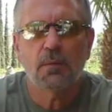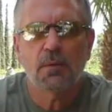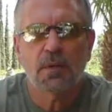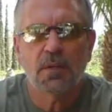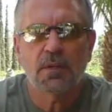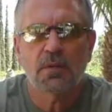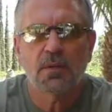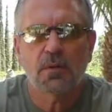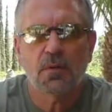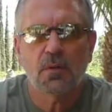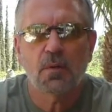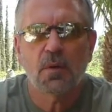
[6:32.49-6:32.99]
We're
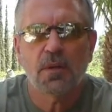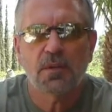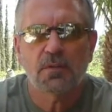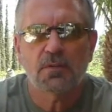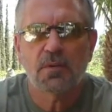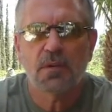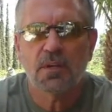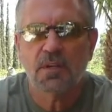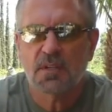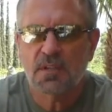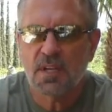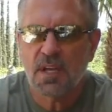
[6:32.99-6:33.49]
gonna do a quick
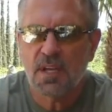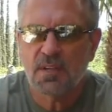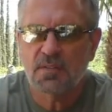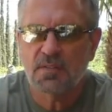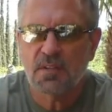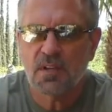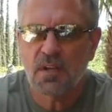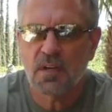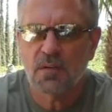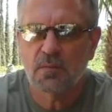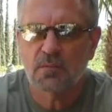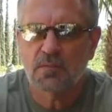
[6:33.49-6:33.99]
trigger test
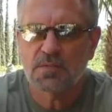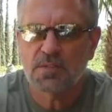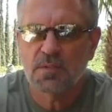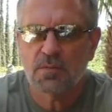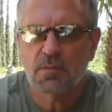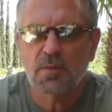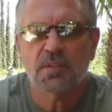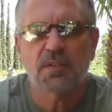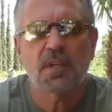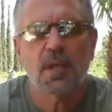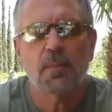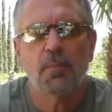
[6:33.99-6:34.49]
on it. We'll see
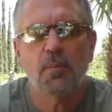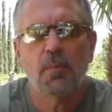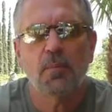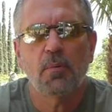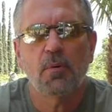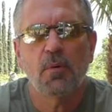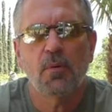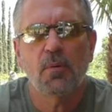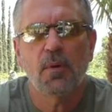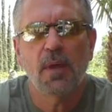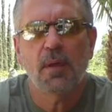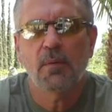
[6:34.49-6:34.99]
what type of
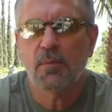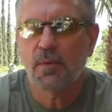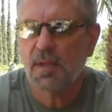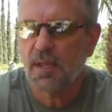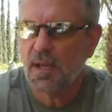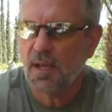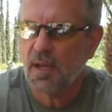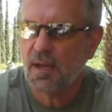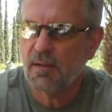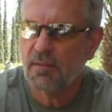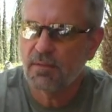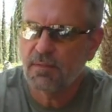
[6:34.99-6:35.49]
pull weight we
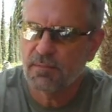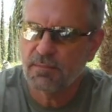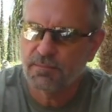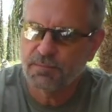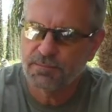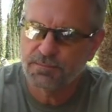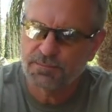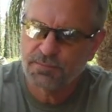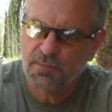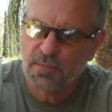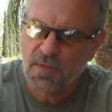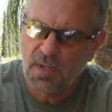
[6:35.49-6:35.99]
have.
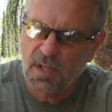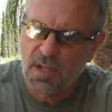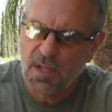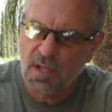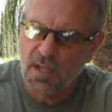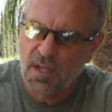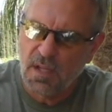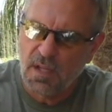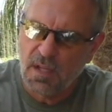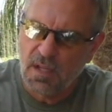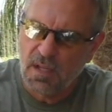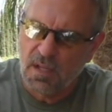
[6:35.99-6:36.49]

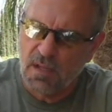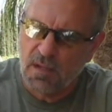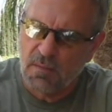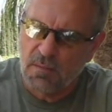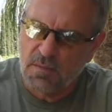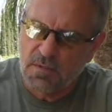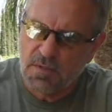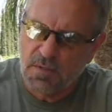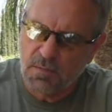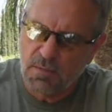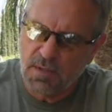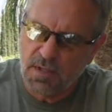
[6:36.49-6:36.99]

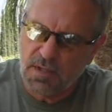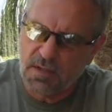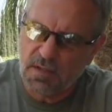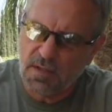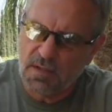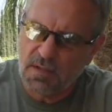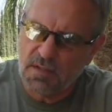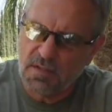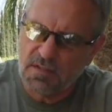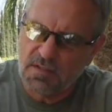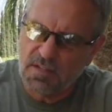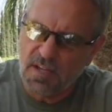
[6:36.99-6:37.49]
Make sure we get the
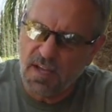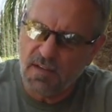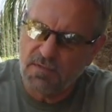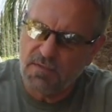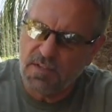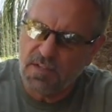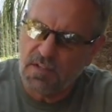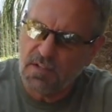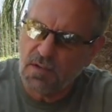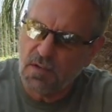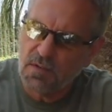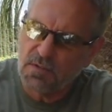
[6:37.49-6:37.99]

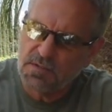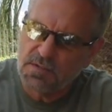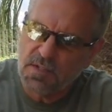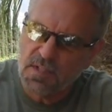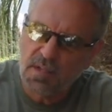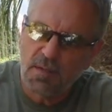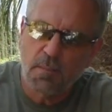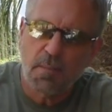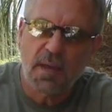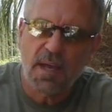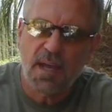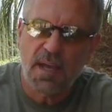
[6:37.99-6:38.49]
safety closed on
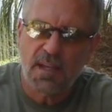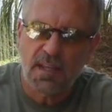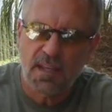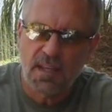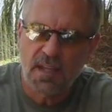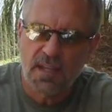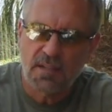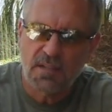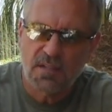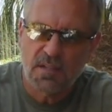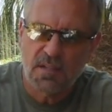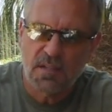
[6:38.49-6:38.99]
the back
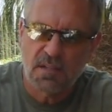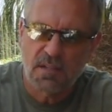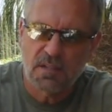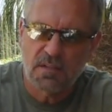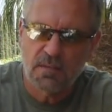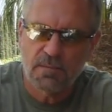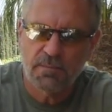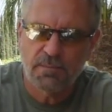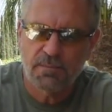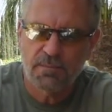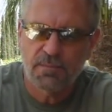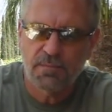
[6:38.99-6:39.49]
edge here.
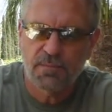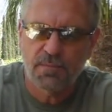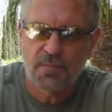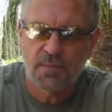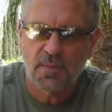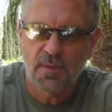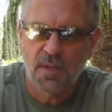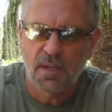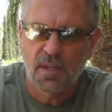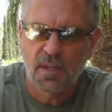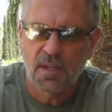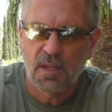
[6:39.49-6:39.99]

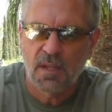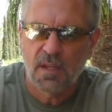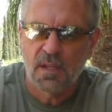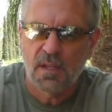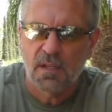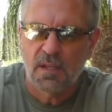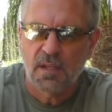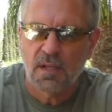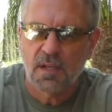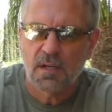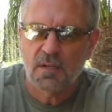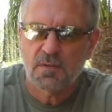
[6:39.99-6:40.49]

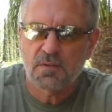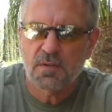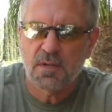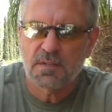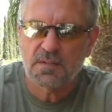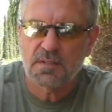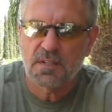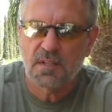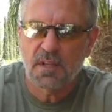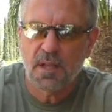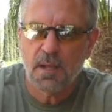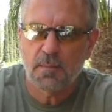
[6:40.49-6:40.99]
Got our
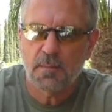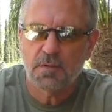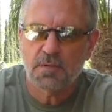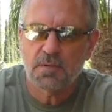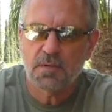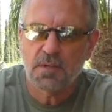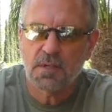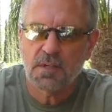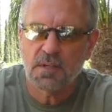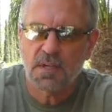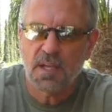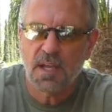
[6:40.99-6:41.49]
trusty Lyman
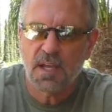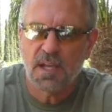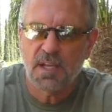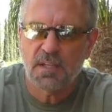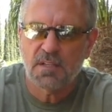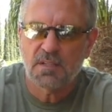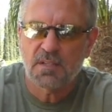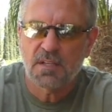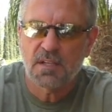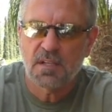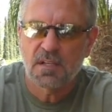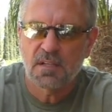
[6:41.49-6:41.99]
trigger
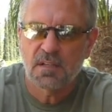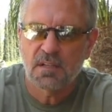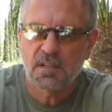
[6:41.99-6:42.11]
gauge.